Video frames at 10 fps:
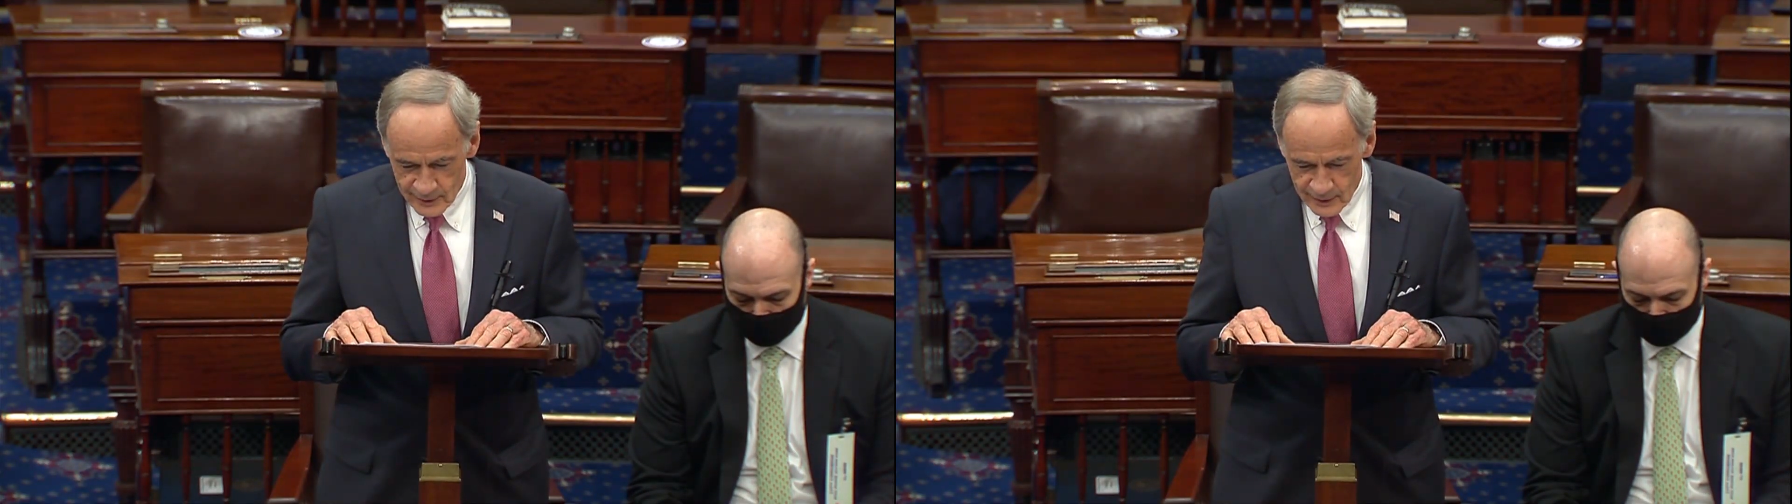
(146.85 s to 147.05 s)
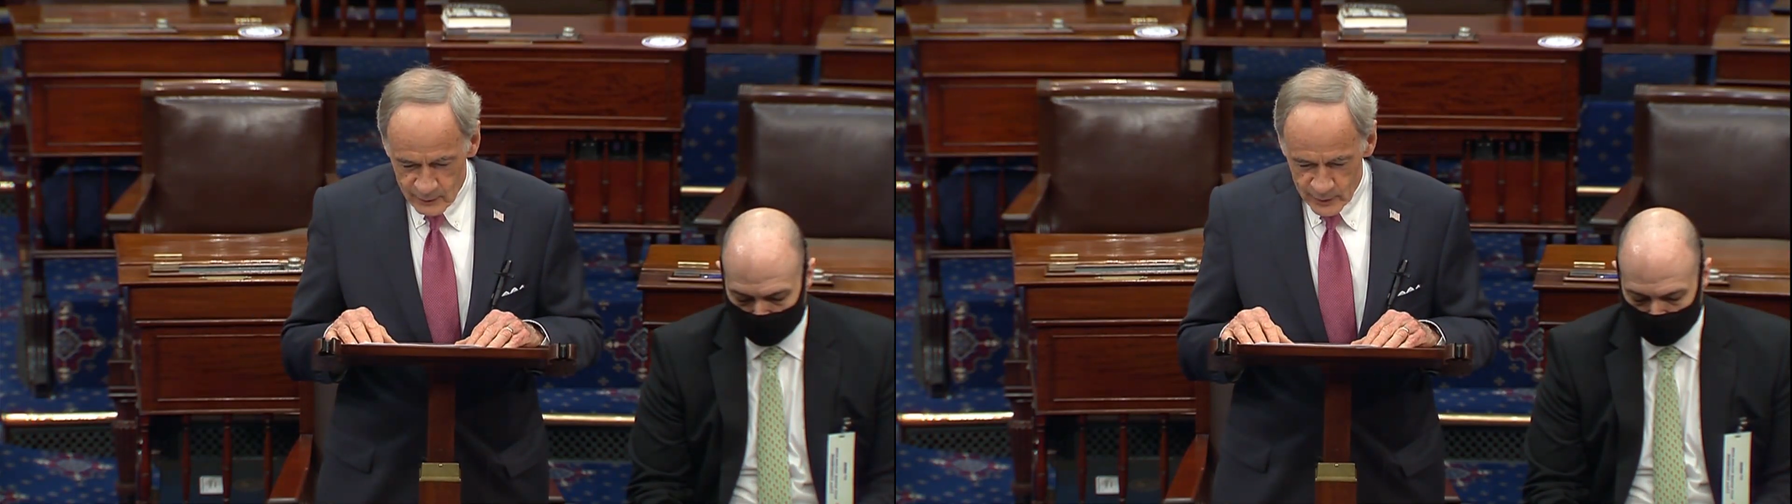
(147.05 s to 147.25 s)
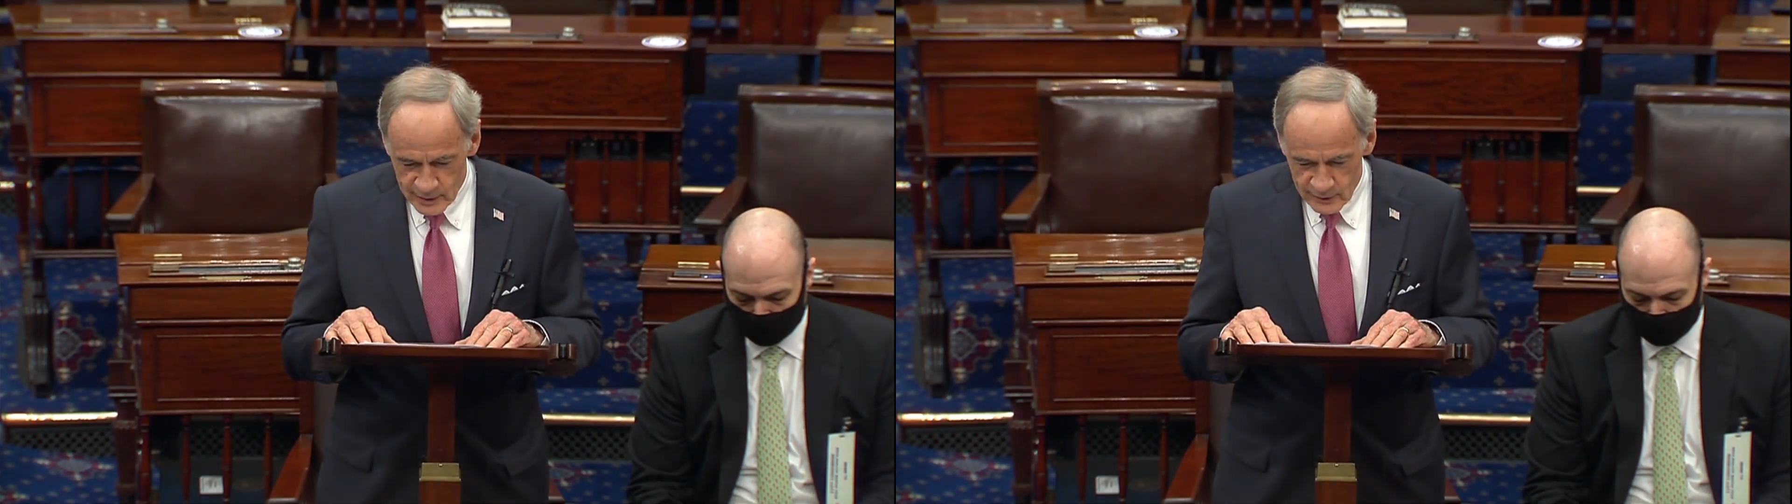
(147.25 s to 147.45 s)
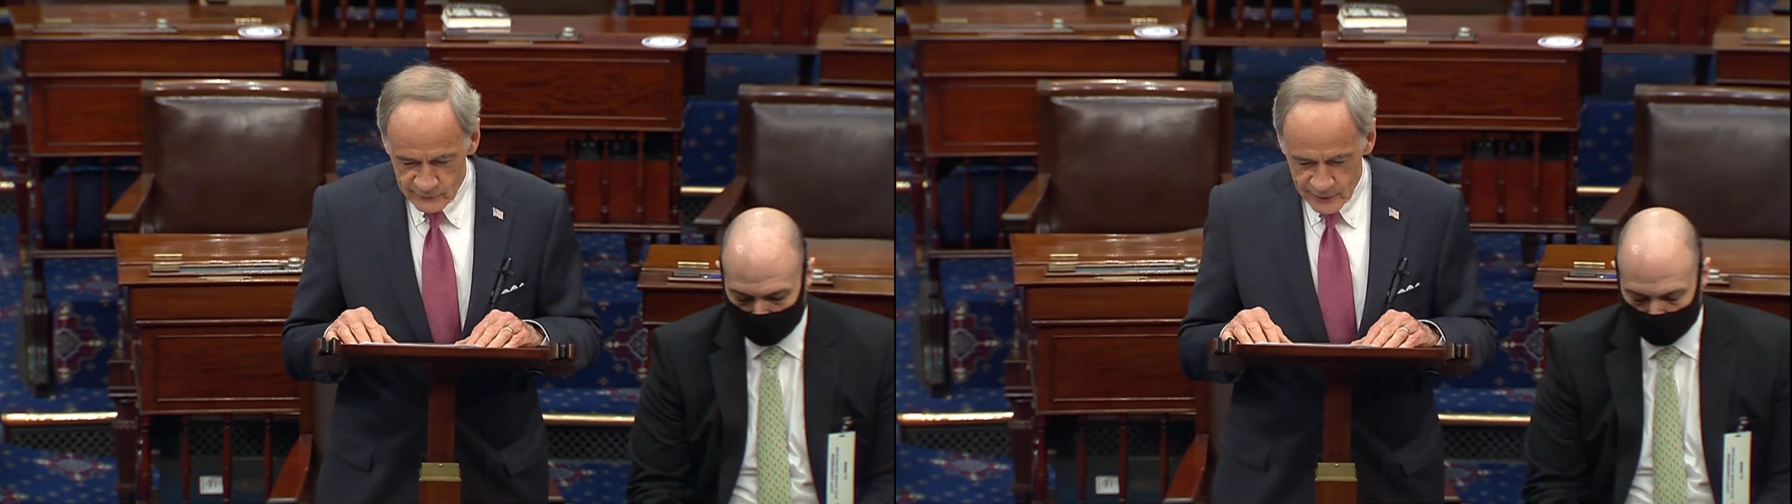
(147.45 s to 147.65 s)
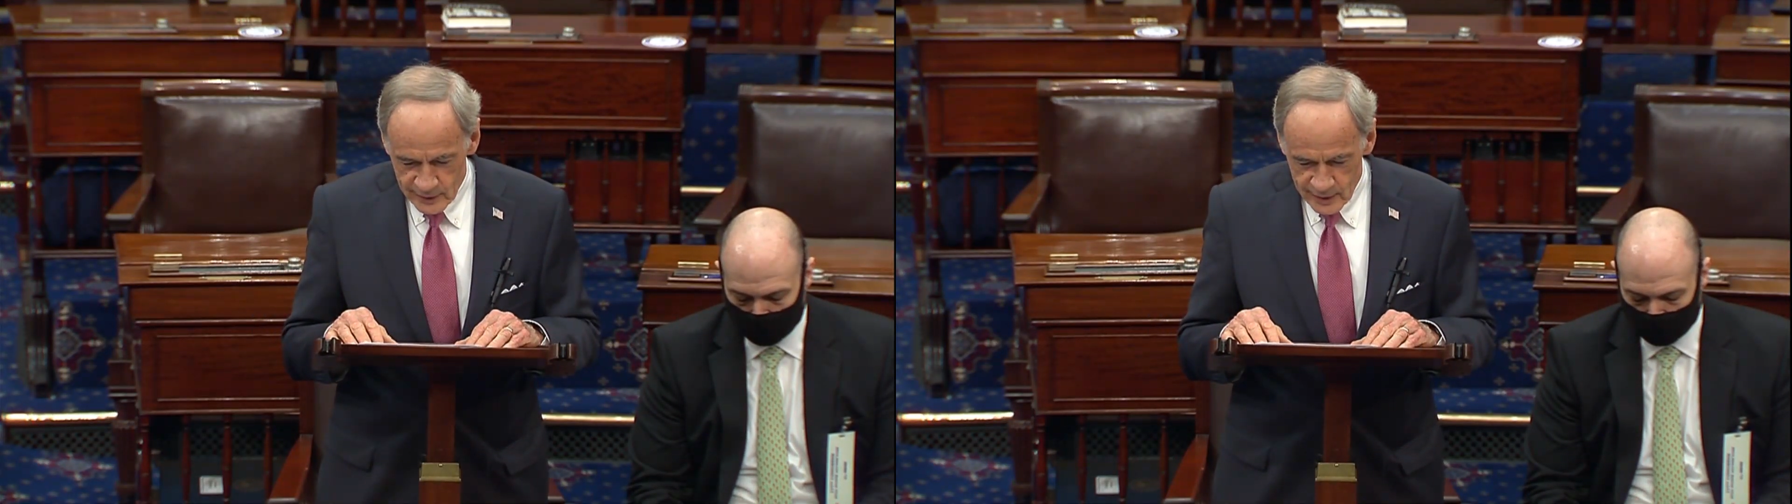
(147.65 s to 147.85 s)
Uh, we
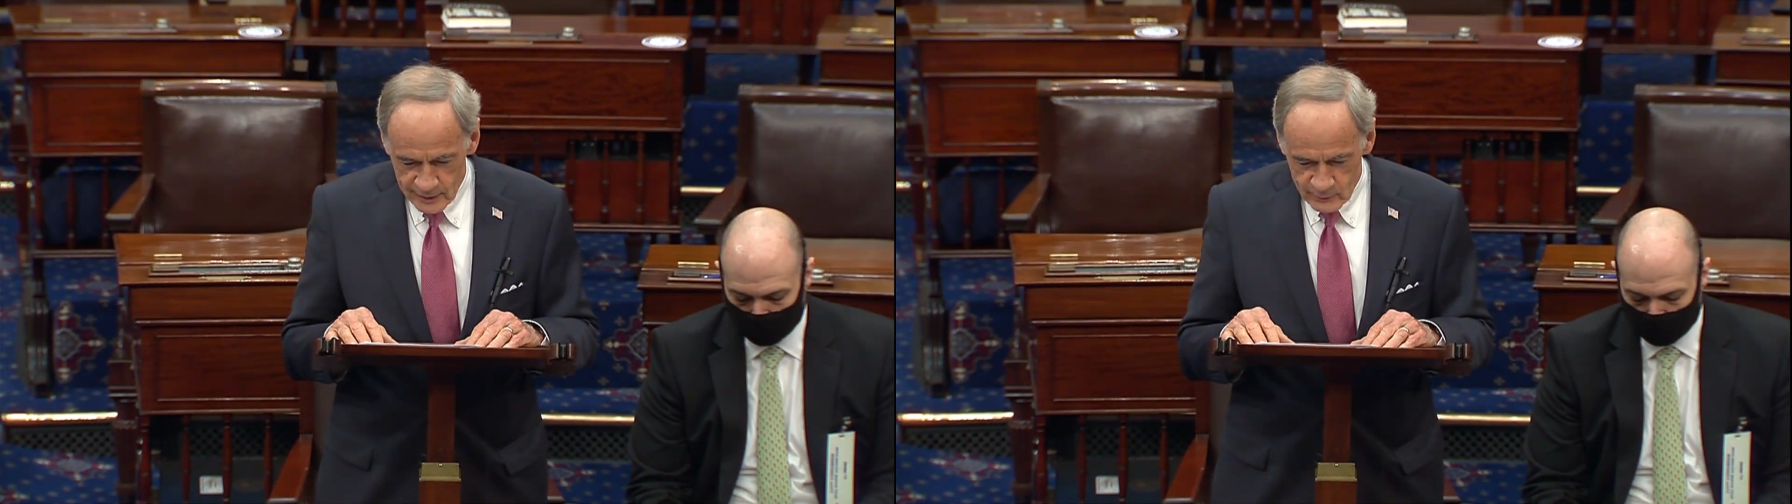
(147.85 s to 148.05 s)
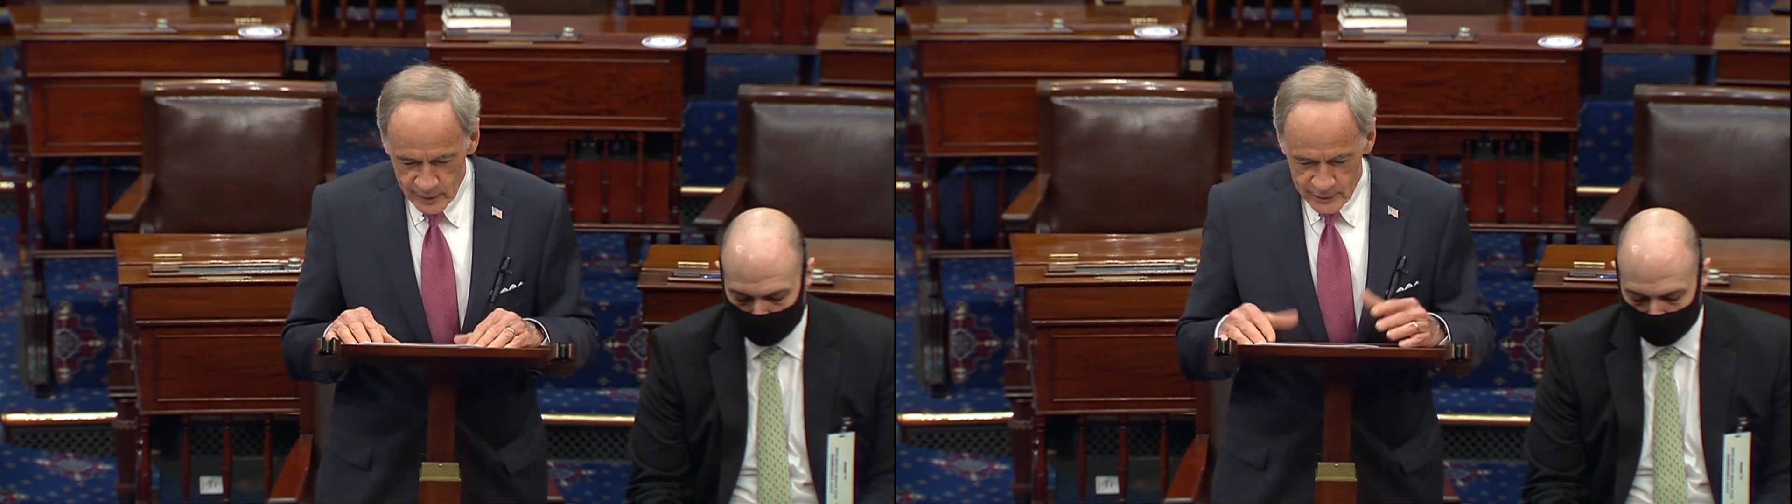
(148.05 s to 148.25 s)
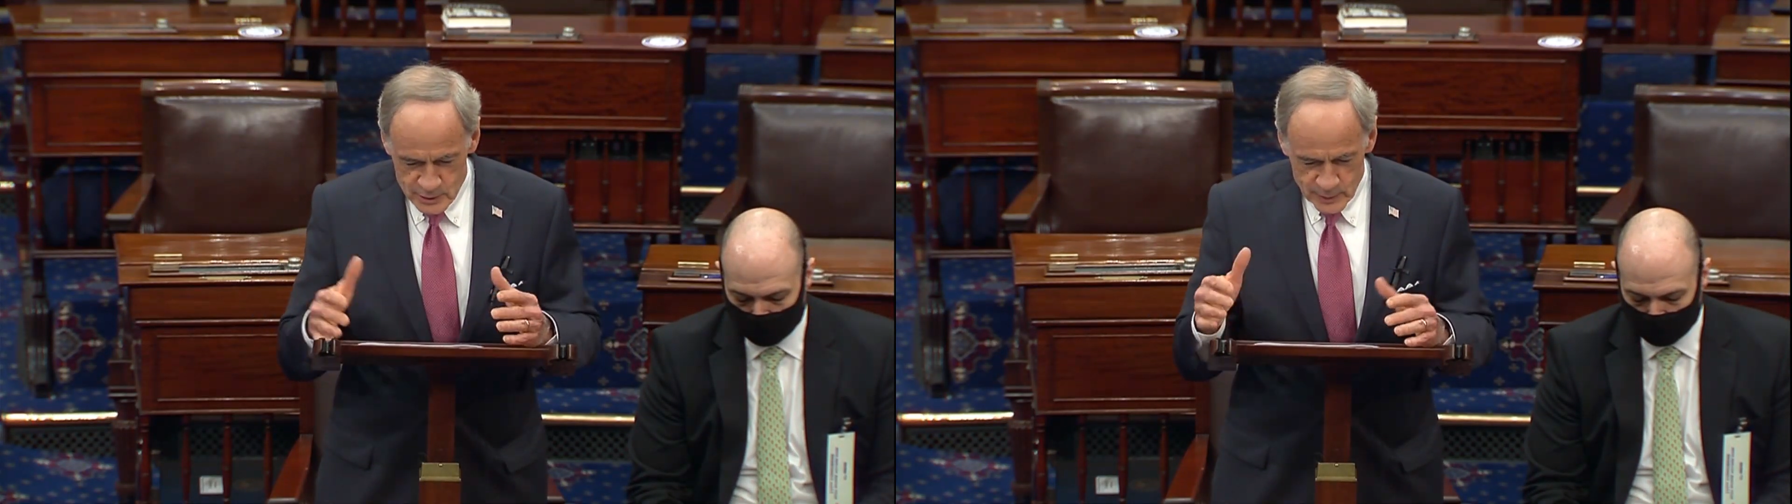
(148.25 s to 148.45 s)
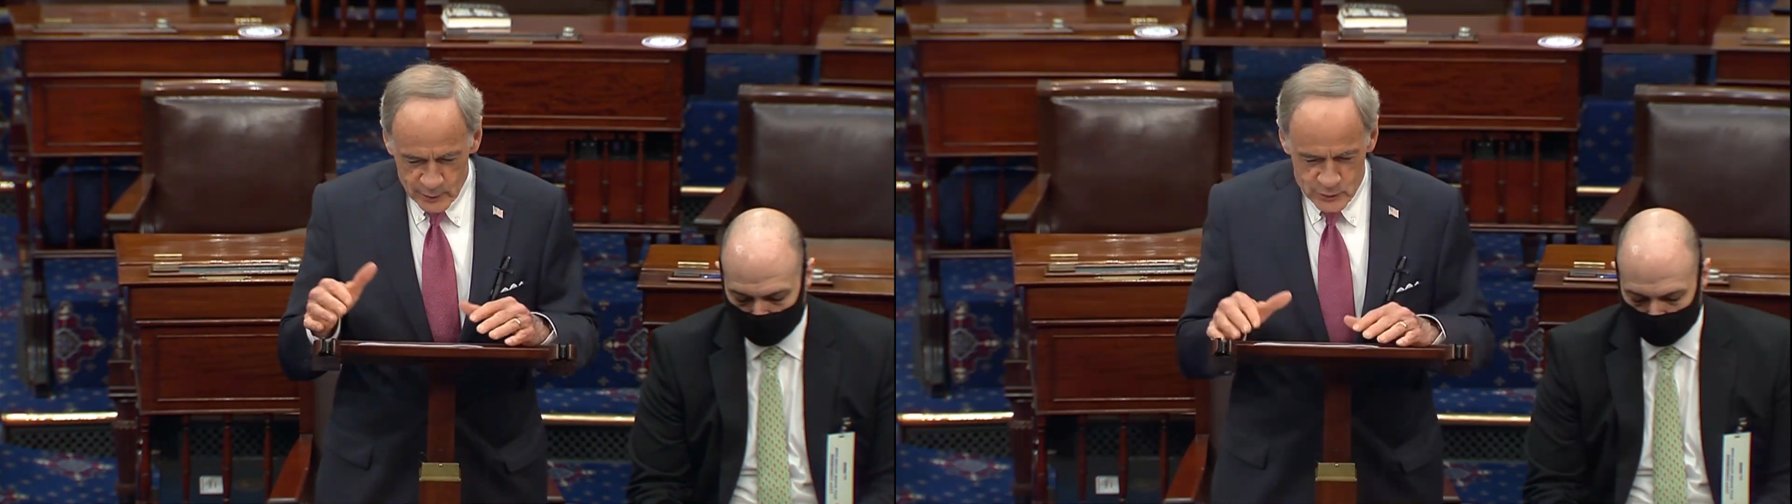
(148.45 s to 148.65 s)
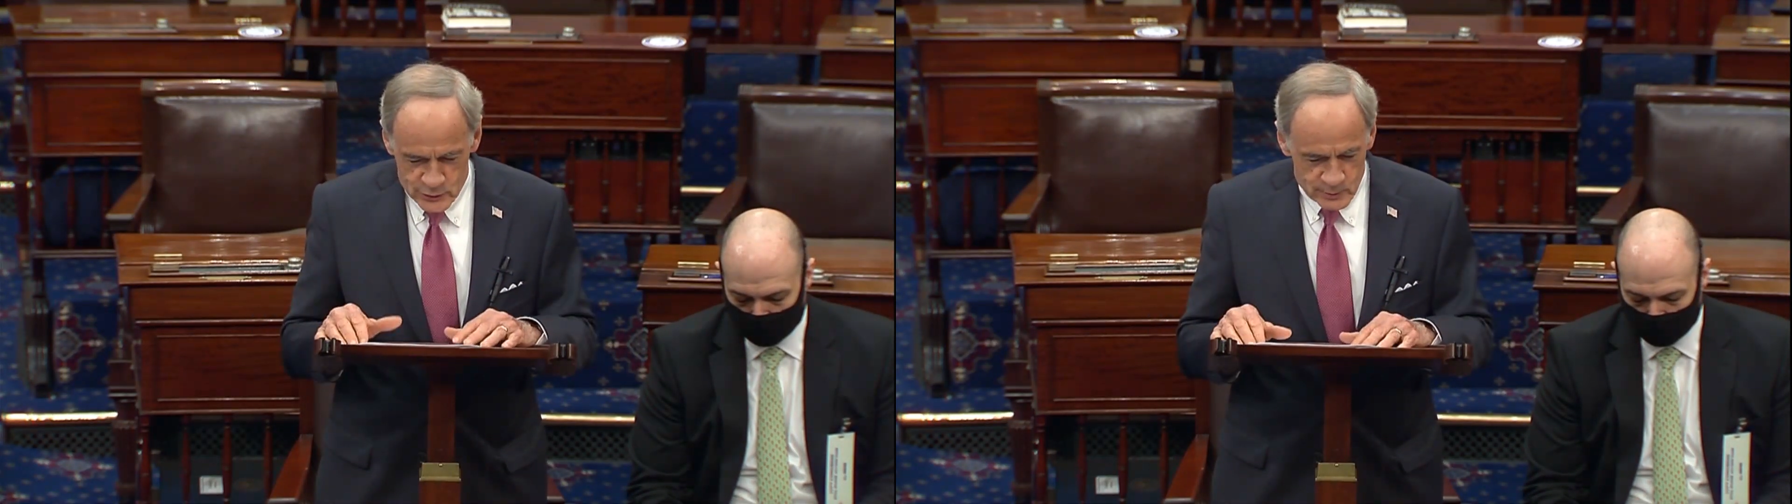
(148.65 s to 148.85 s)
lived in a what I suppose was